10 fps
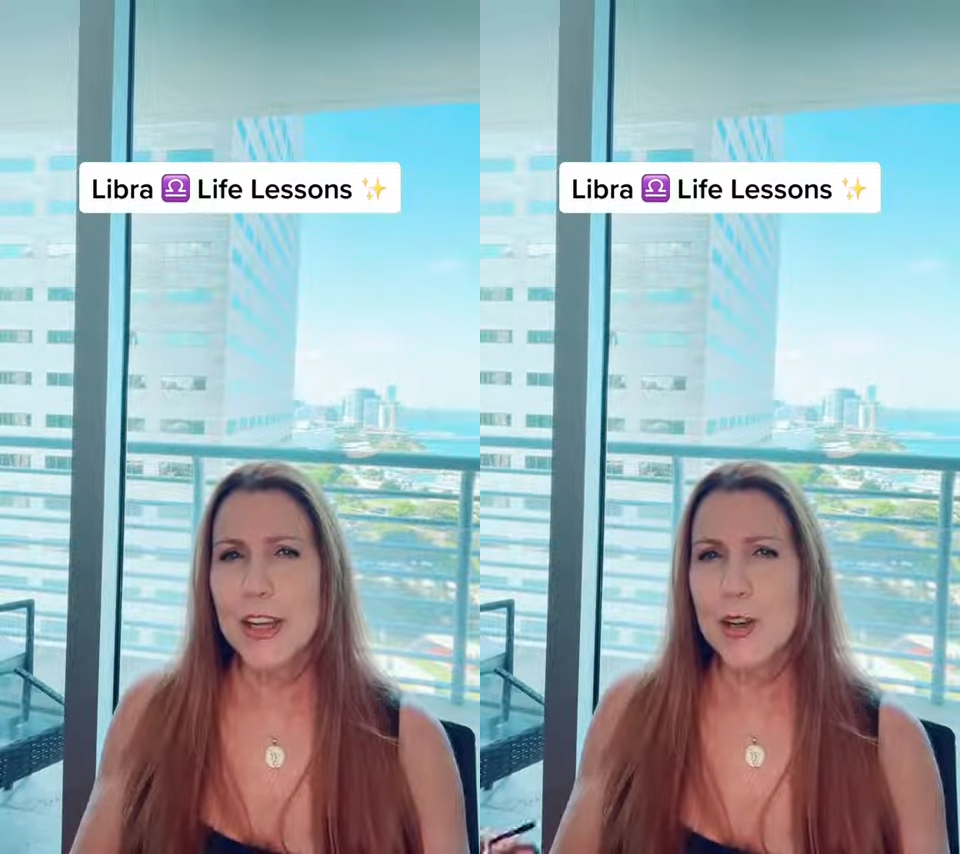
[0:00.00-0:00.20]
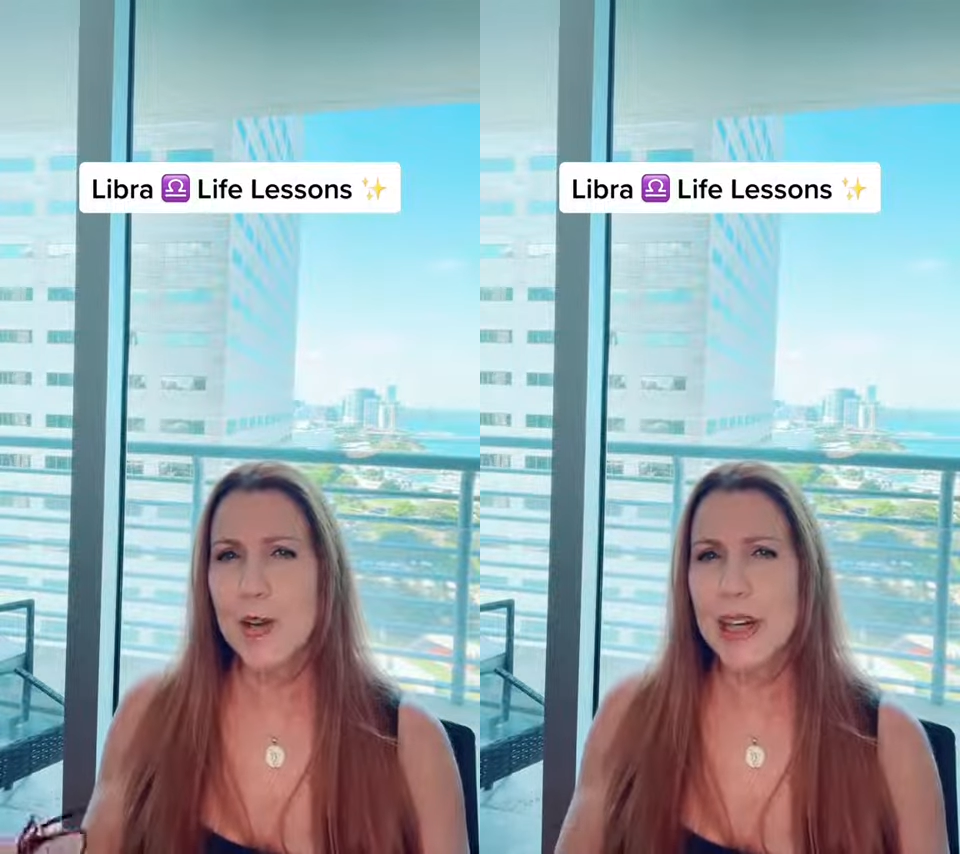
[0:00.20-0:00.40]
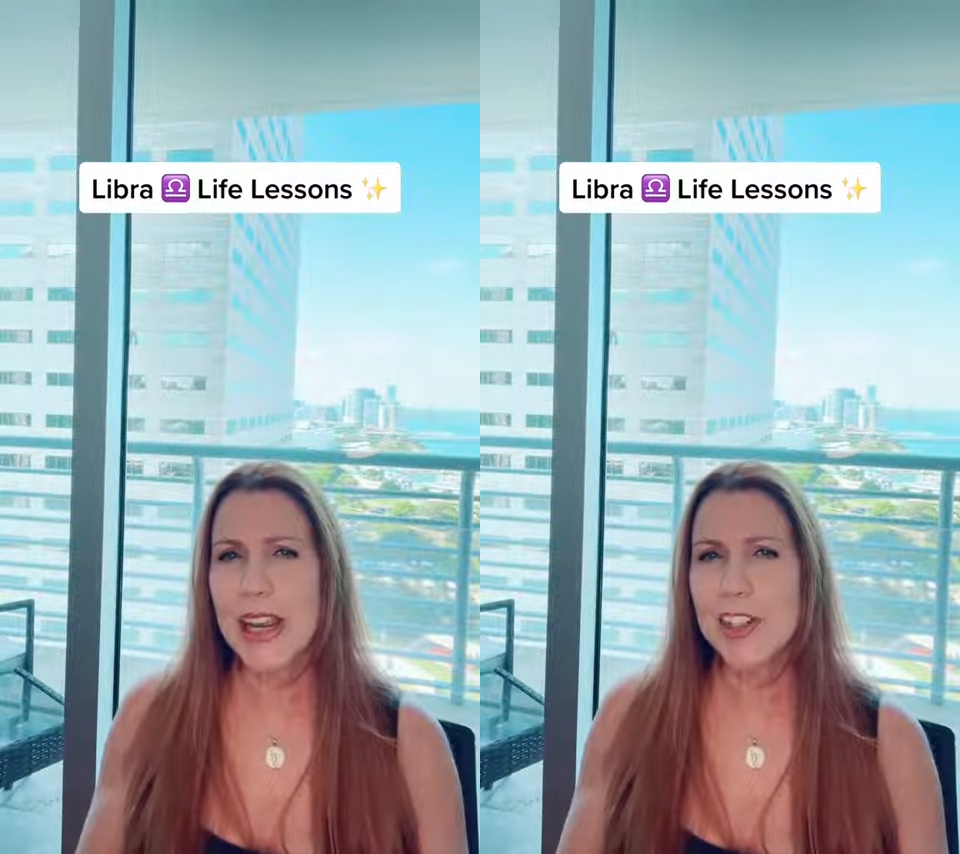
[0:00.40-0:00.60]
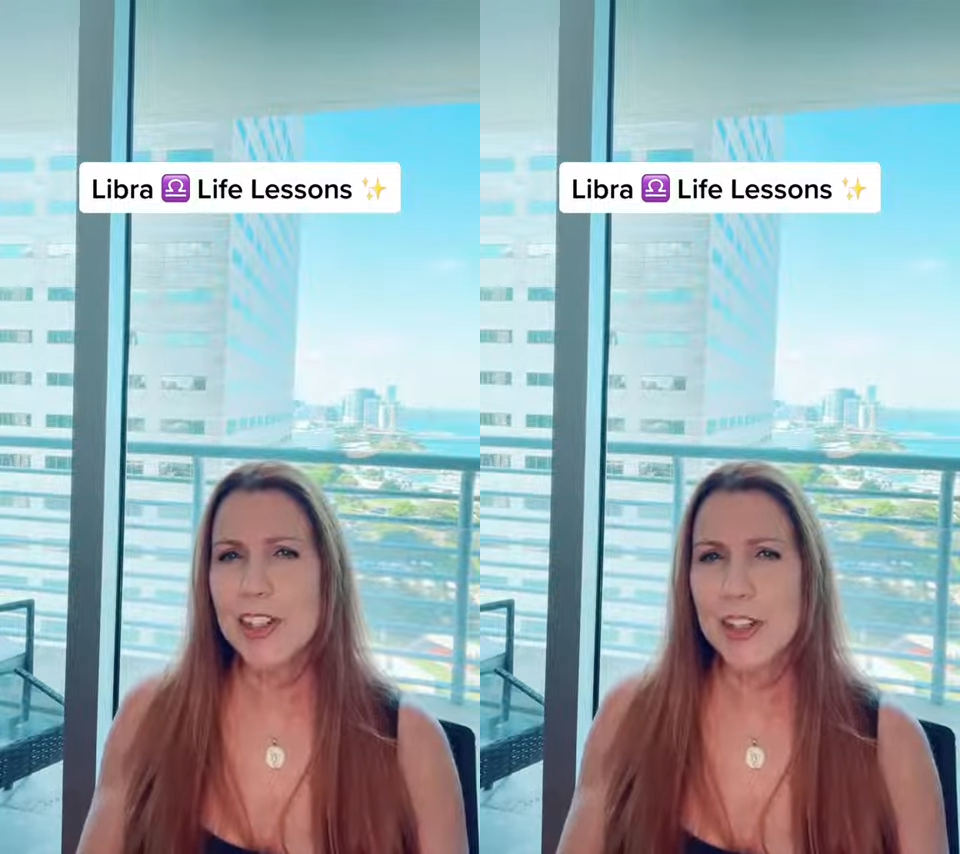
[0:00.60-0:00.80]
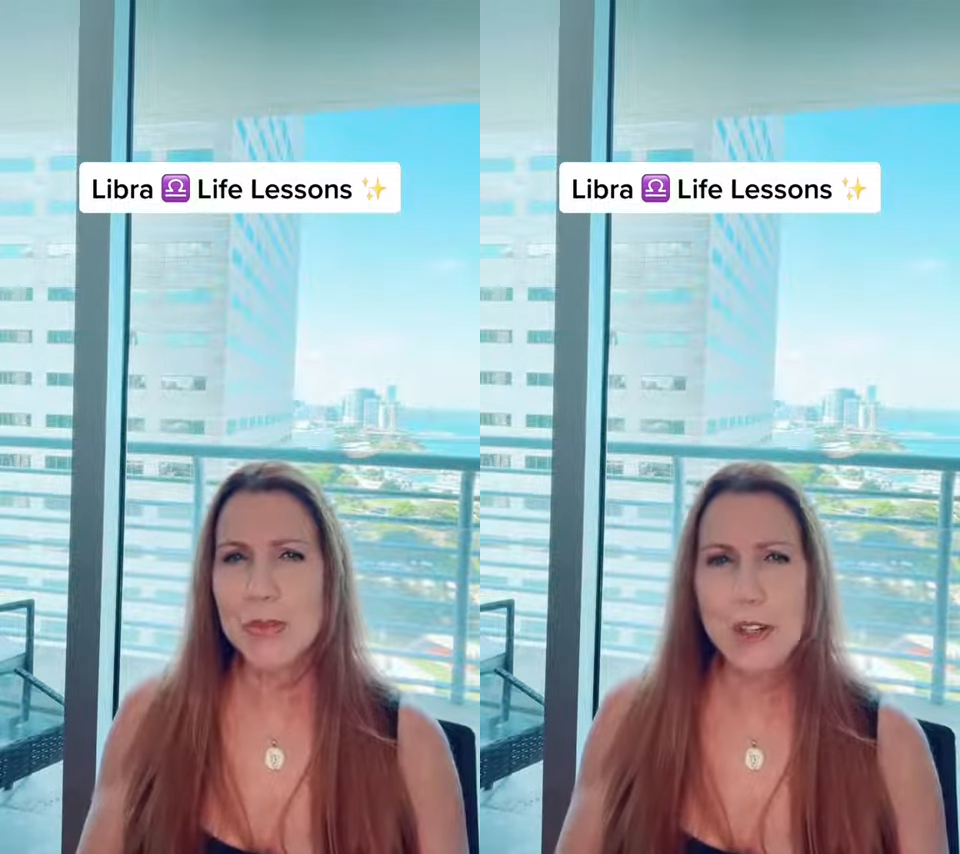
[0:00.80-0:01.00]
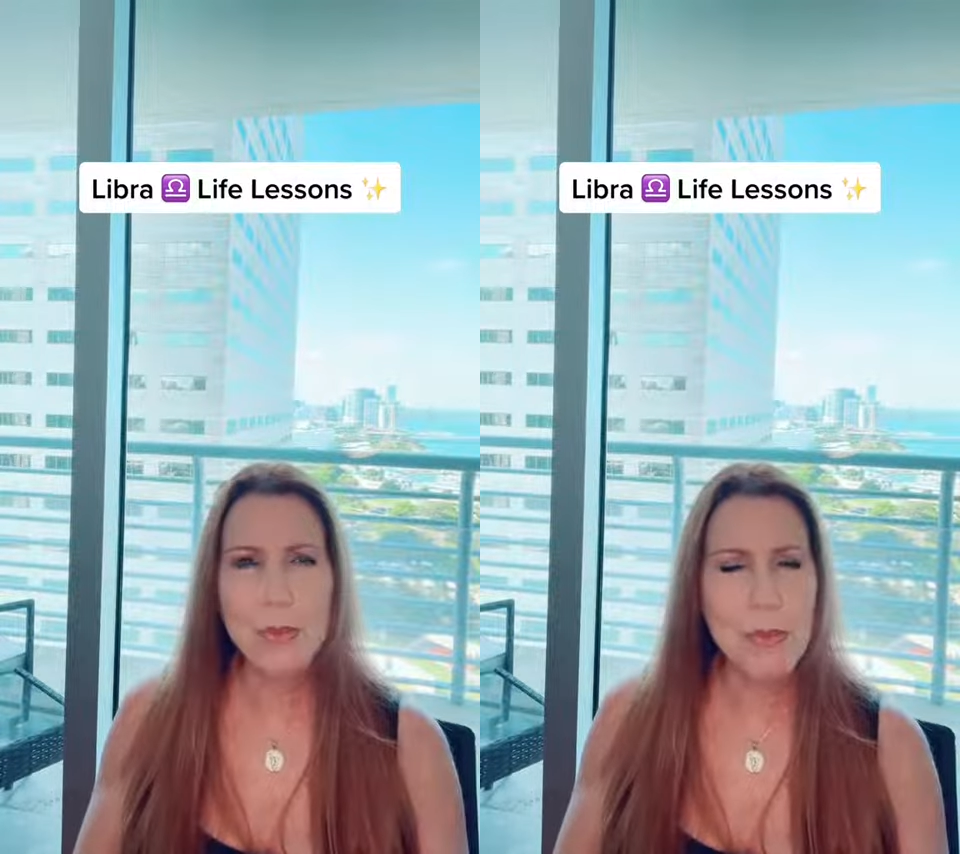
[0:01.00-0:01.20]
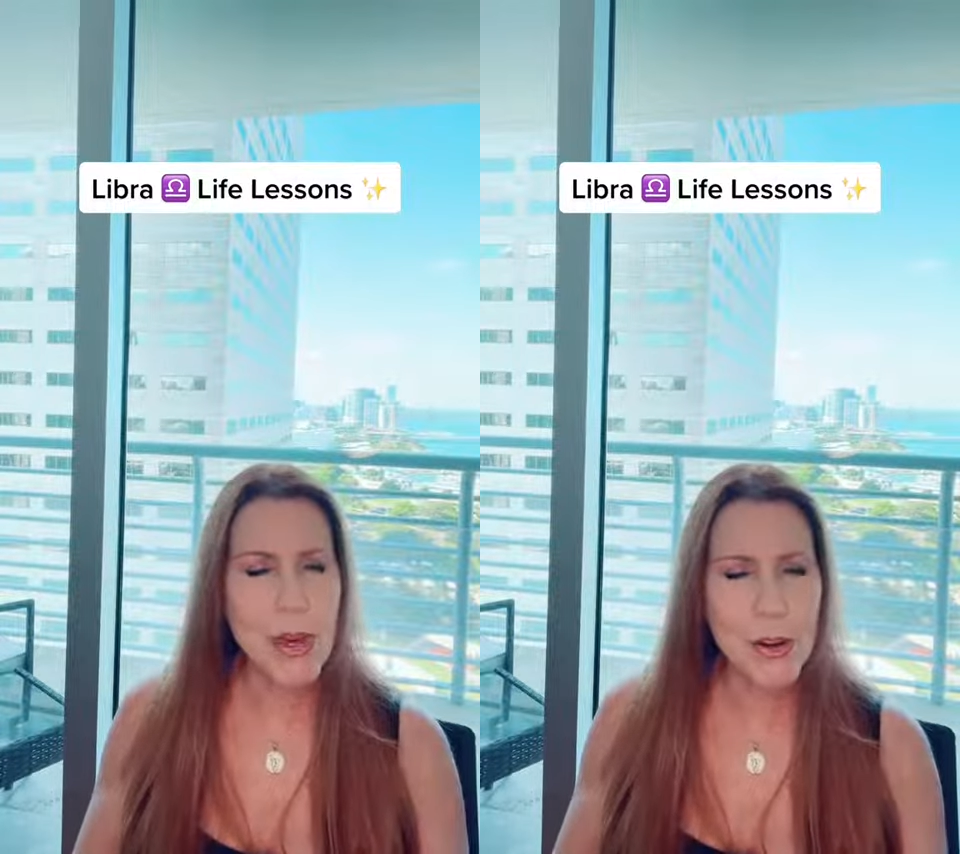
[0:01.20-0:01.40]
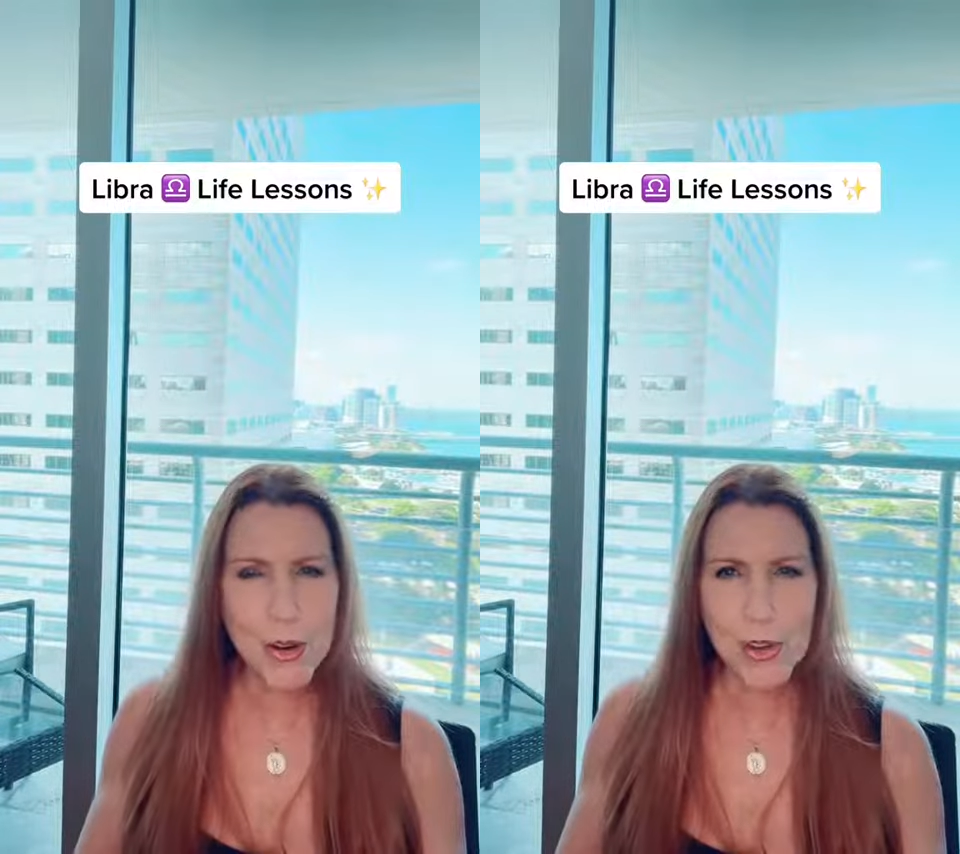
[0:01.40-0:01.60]
Your relationships are
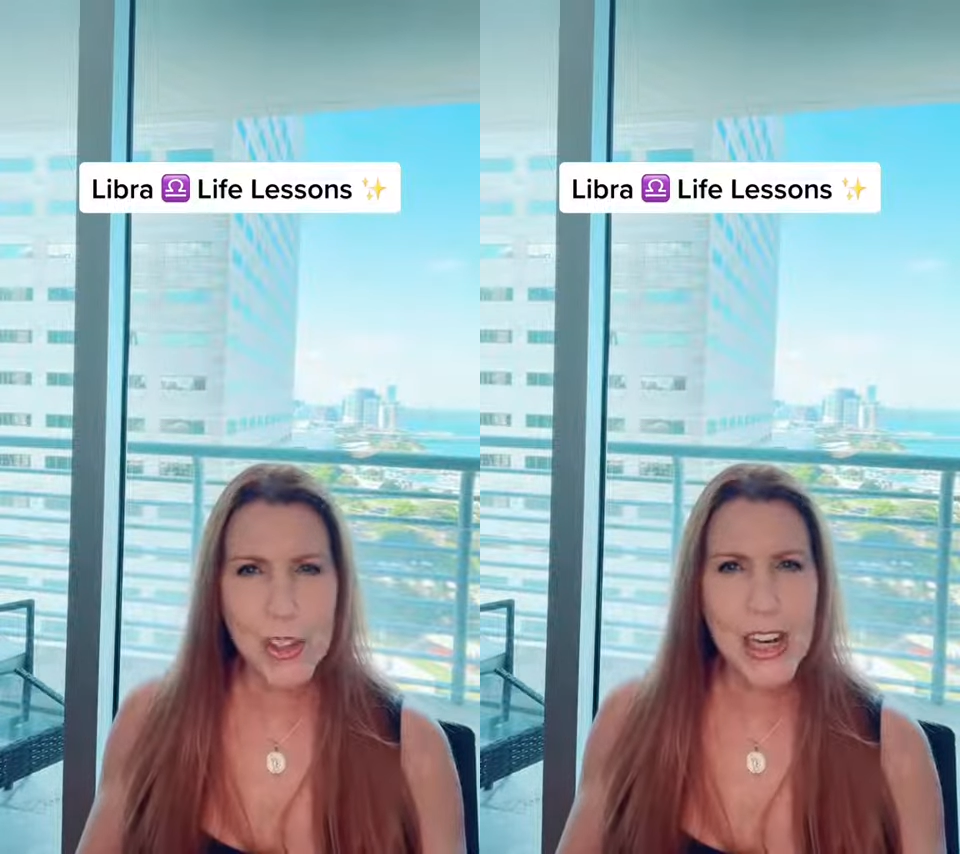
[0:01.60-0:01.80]
mirrors